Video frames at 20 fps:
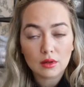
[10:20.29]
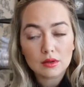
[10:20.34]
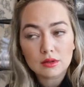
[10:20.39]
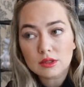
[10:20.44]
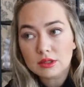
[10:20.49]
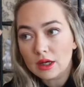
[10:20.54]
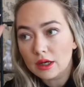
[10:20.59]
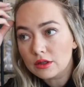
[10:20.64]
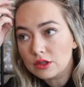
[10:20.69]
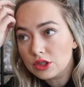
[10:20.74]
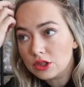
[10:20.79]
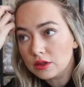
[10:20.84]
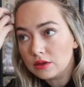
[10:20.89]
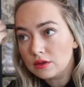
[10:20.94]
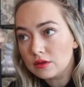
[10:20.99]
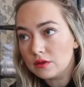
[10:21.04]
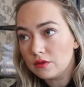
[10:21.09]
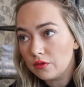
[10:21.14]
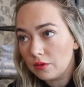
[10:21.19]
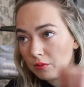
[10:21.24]

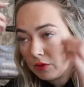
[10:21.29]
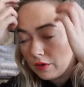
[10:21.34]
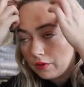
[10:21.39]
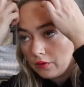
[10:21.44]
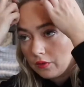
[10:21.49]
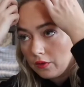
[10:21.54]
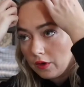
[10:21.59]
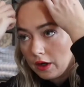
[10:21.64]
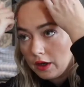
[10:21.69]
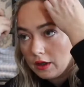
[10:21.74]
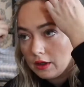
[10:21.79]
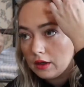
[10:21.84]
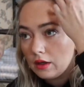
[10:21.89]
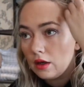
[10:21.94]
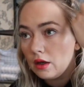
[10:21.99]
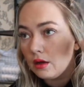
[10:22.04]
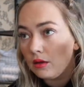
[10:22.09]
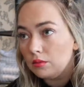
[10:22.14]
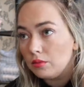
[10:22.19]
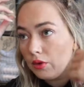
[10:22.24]
sections from the
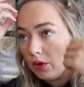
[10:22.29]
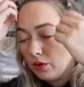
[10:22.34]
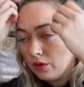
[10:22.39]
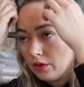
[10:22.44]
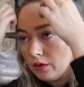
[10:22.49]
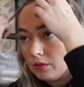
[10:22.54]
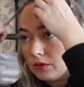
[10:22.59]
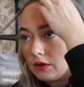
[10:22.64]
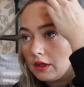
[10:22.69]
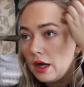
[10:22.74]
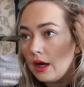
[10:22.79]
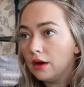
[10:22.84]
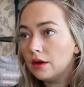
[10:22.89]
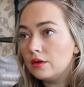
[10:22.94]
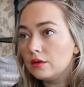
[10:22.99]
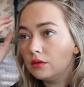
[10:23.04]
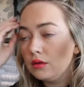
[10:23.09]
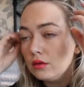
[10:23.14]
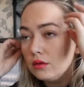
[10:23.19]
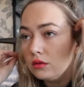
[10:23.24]
front and pull them
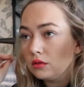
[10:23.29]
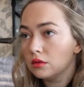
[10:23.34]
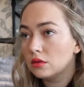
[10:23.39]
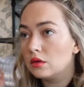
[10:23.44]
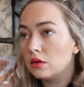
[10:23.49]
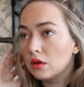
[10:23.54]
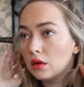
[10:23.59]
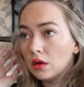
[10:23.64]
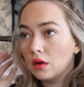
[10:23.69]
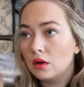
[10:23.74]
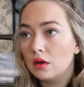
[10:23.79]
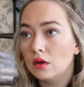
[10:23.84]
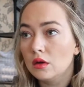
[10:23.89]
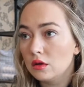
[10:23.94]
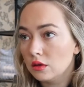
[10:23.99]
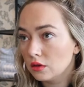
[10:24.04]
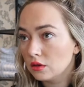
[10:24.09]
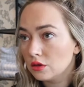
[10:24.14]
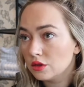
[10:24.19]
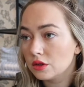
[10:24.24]
down,
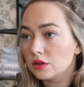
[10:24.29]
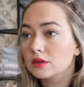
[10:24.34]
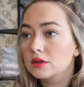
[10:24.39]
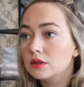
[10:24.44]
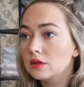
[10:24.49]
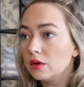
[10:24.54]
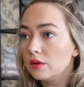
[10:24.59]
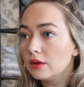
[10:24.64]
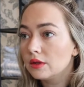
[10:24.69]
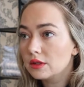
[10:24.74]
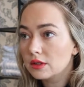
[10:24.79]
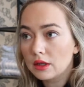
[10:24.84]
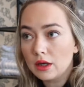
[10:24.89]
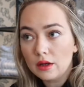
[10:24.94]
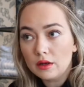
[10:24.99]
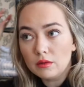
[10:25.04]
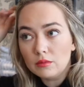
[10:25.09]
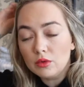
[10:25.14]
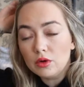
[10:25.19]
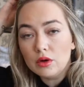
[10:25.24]
just so it's
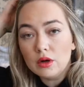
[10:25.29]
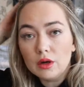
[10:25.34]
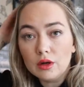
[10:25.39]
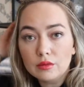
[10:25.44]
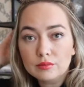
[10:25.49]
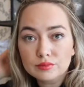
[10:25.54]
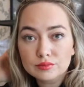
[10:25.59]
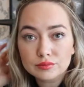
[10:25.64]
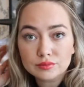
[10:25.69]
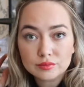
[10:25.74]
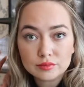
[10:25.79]
kind of more